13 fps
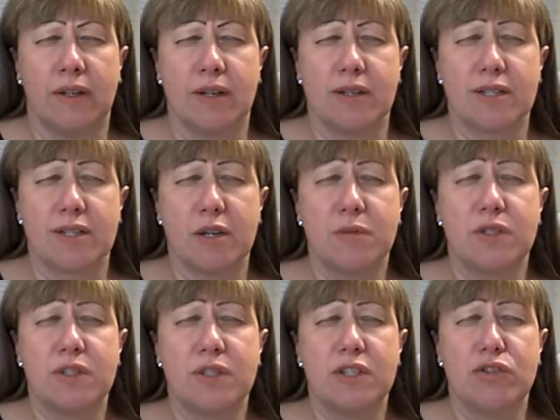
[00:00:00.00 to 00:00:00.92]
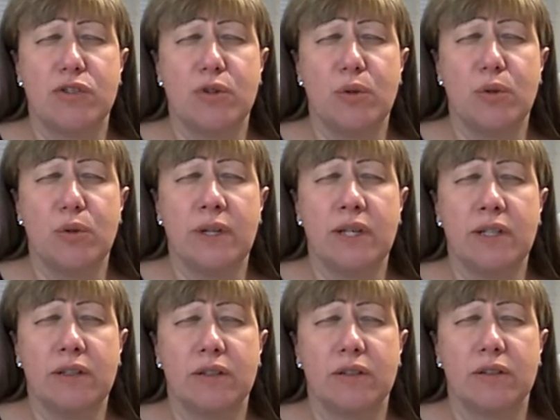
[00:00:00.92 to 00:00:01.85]

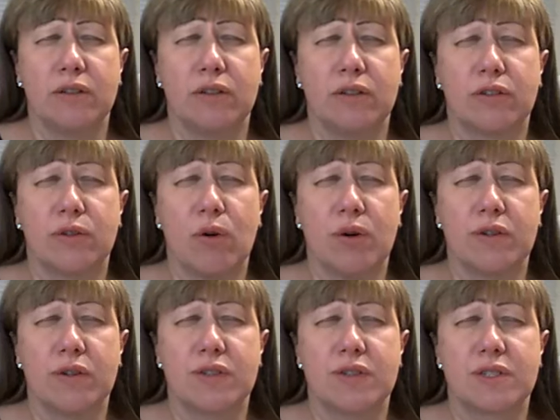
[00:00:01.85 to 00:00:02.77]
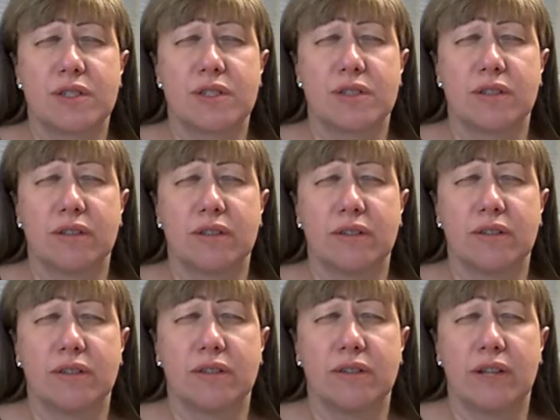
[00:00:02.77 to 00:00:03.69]
substituting thoughts
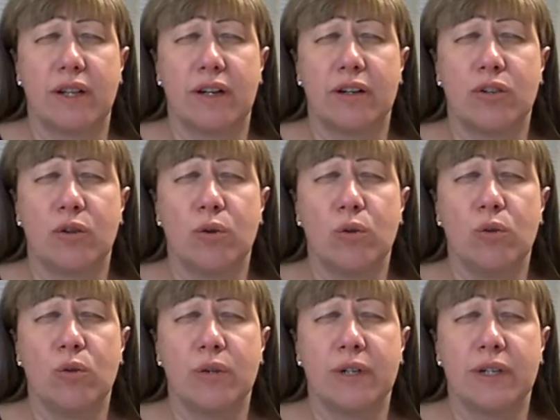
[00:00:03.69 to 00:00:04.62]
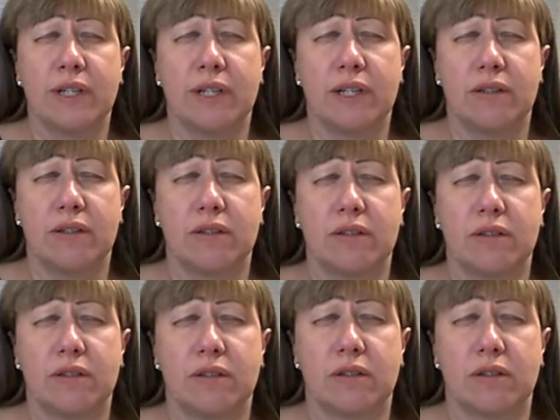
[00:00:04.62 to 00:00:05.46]
that are no longer needed